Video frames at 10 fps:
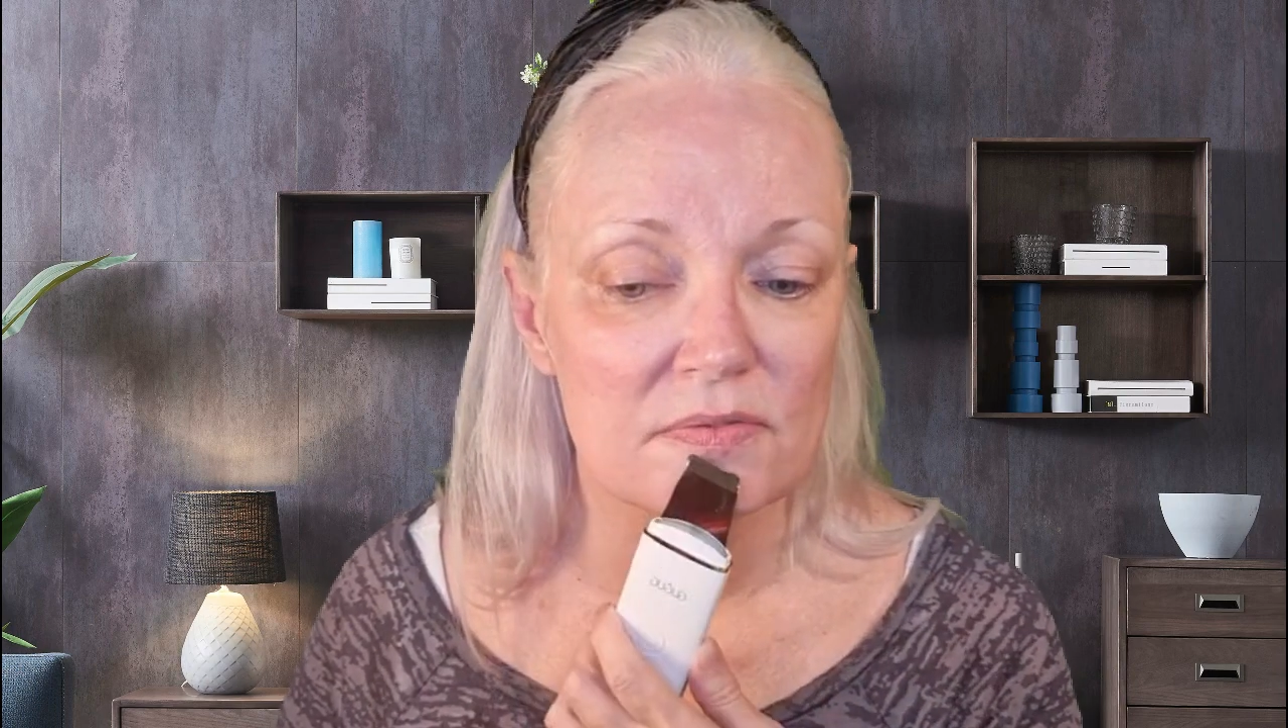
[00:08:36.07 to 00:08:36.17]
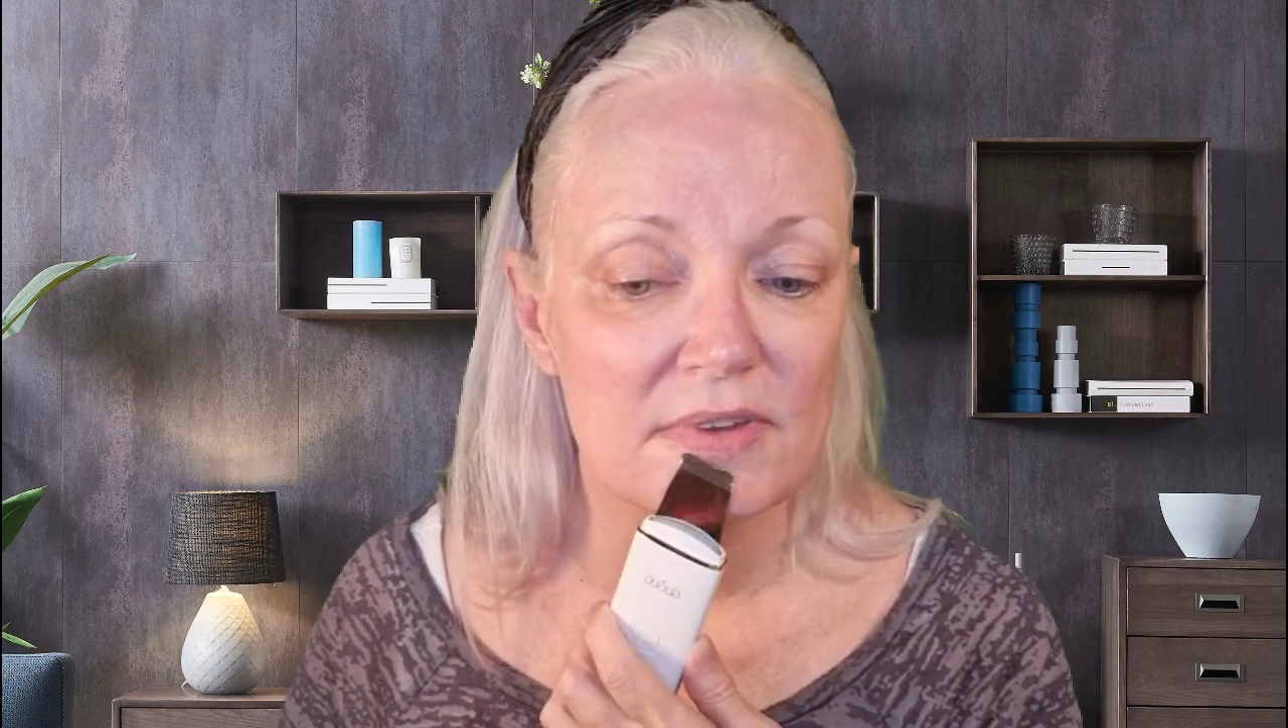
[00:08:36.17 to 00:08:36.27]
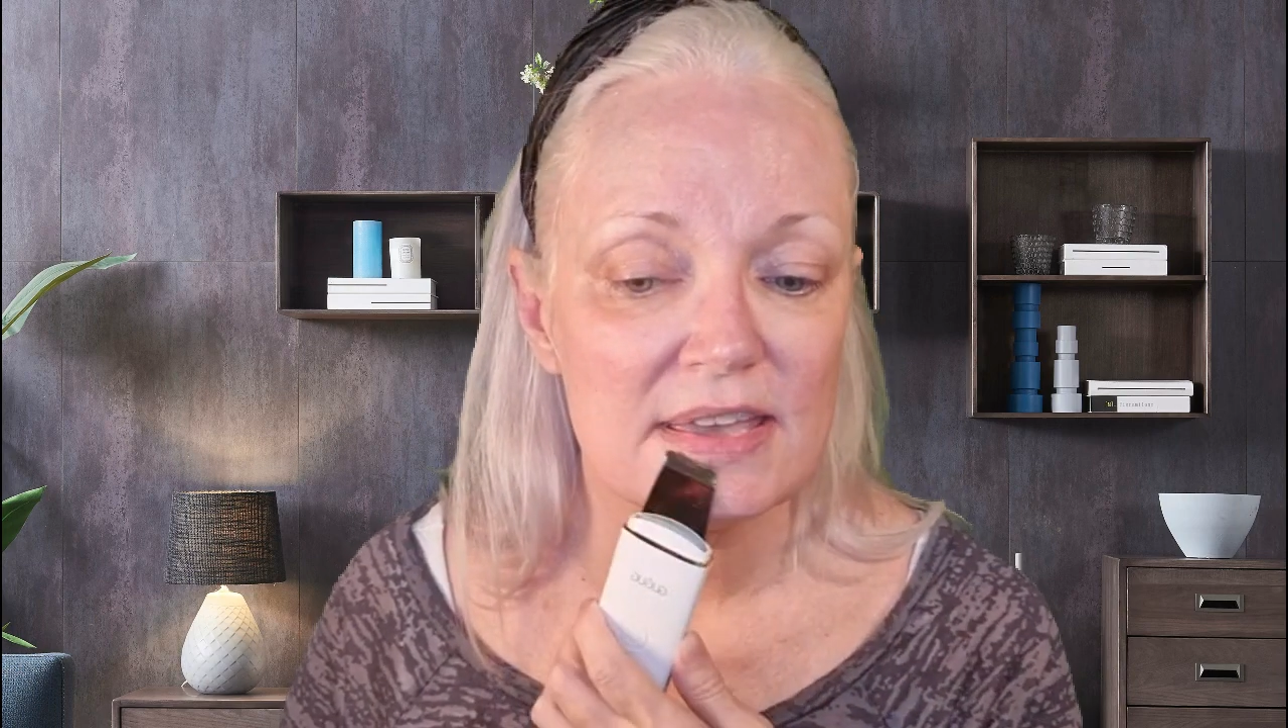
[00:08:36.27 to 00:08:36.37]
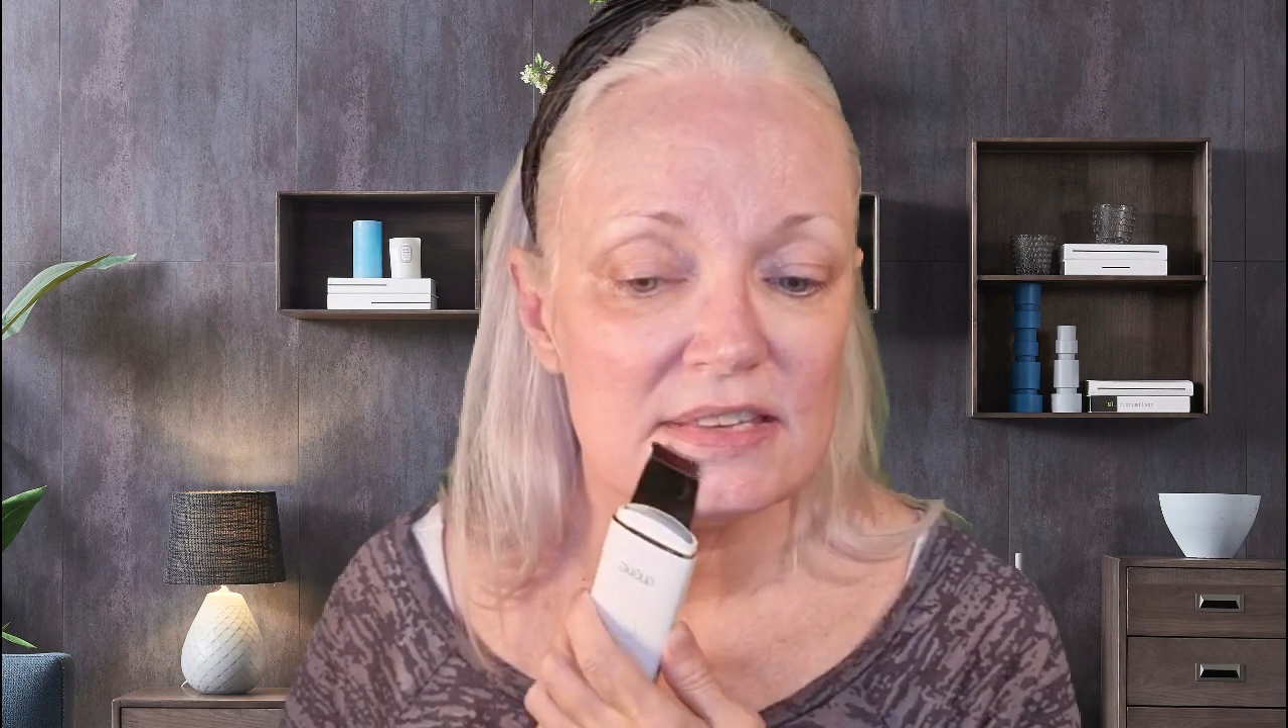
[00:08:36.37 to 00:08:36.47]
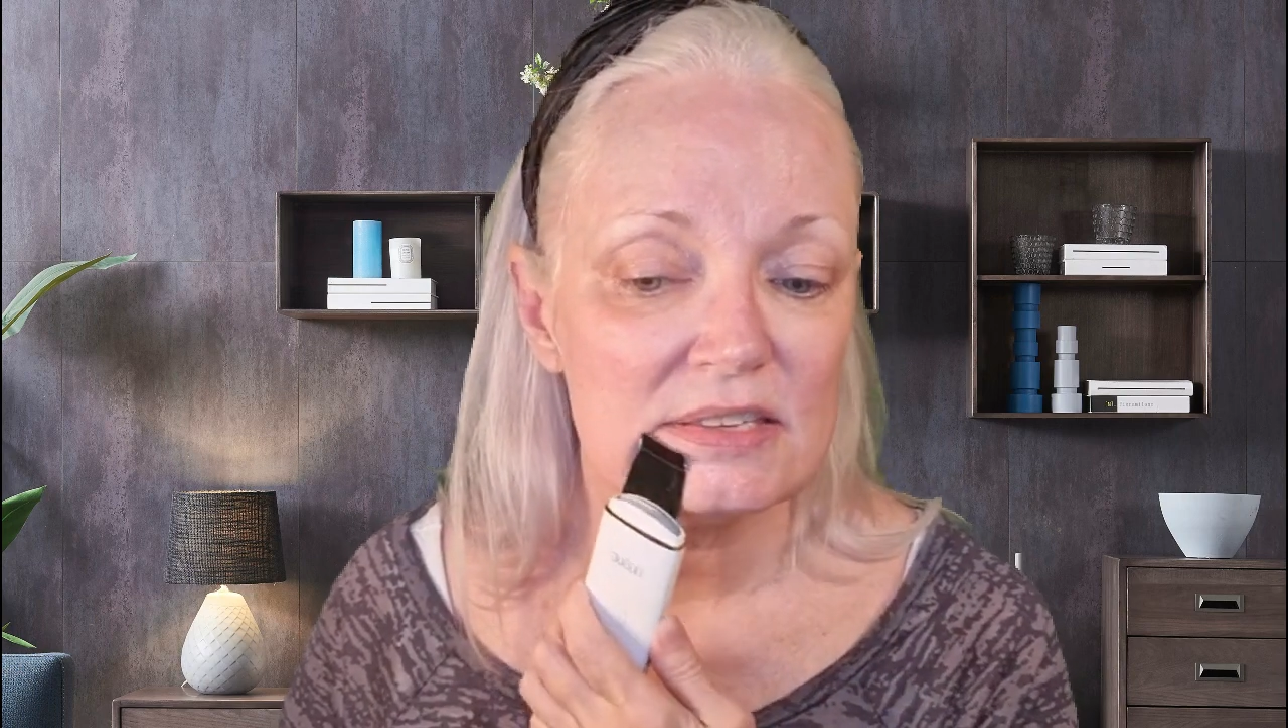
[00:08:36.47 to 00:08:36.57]

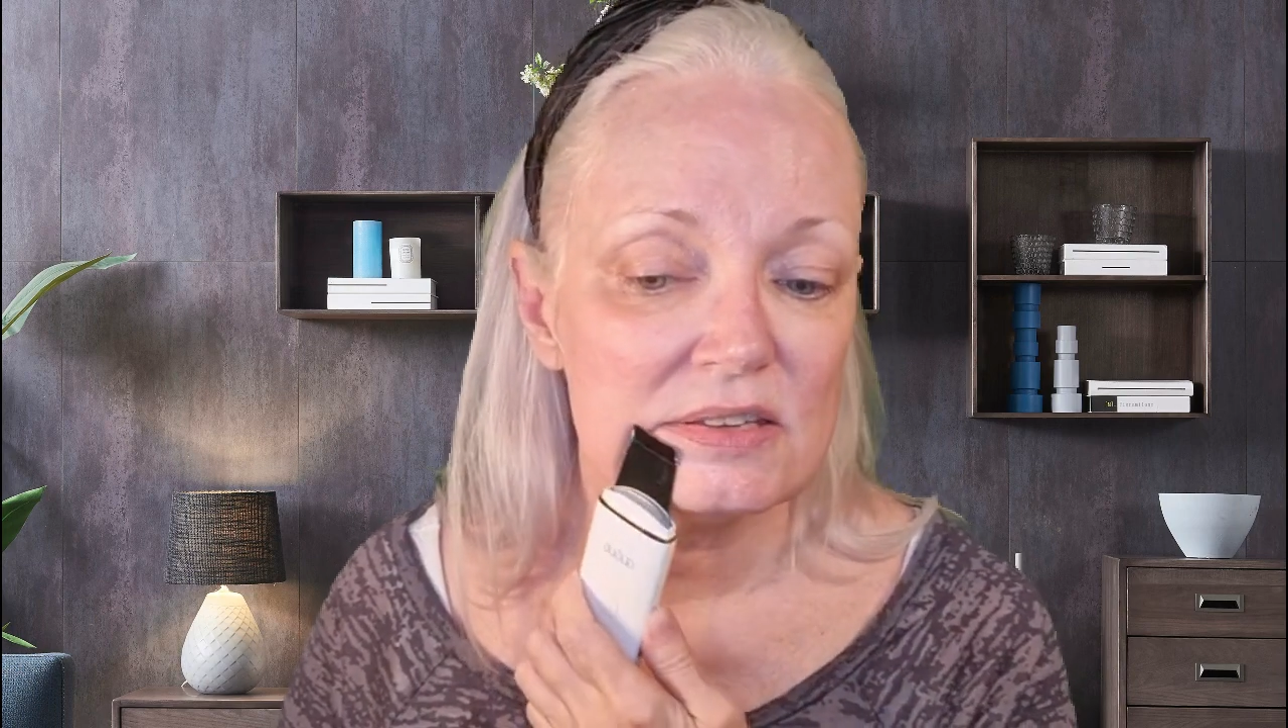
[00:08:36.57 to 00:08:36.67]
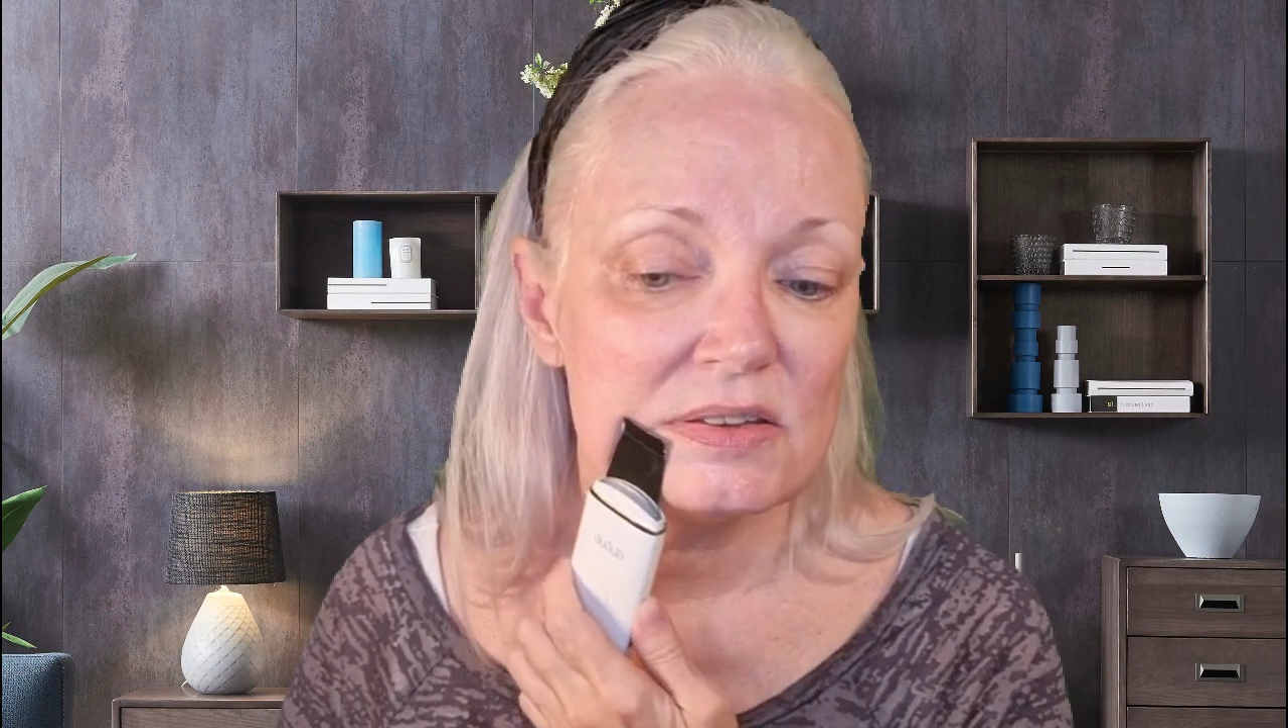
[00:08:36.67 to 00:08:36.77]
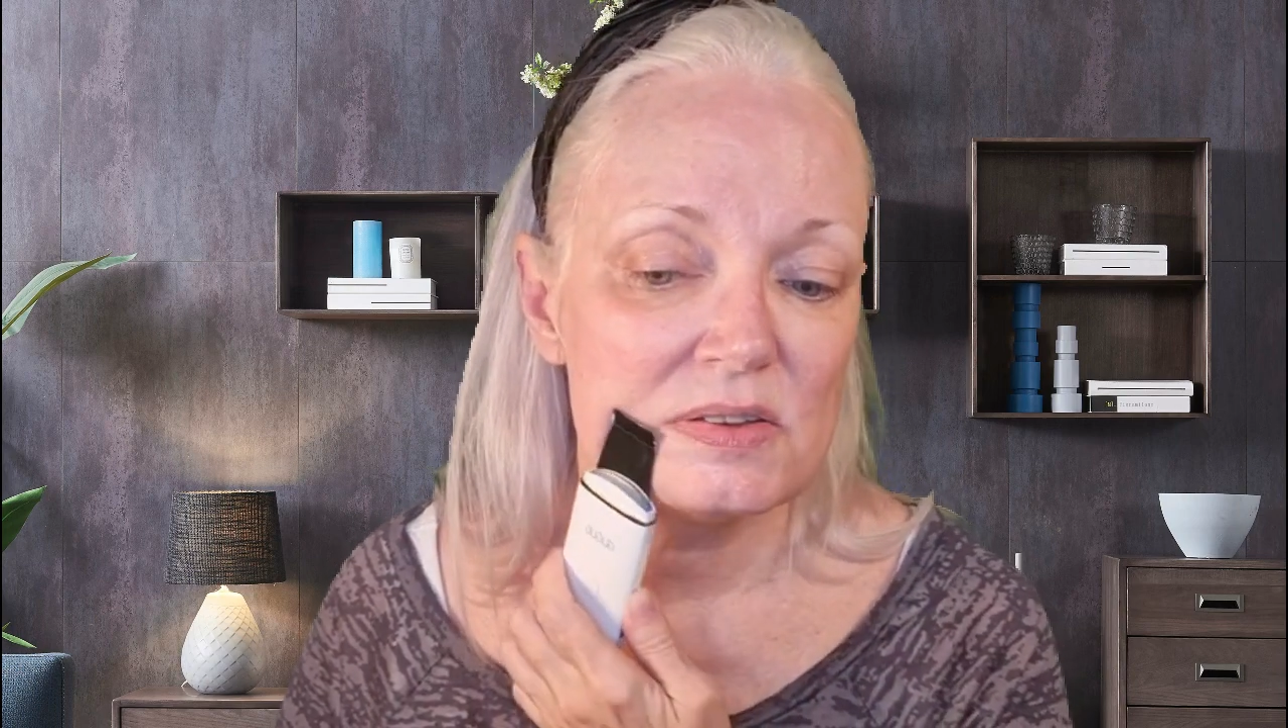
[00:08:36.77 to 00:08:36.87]
face.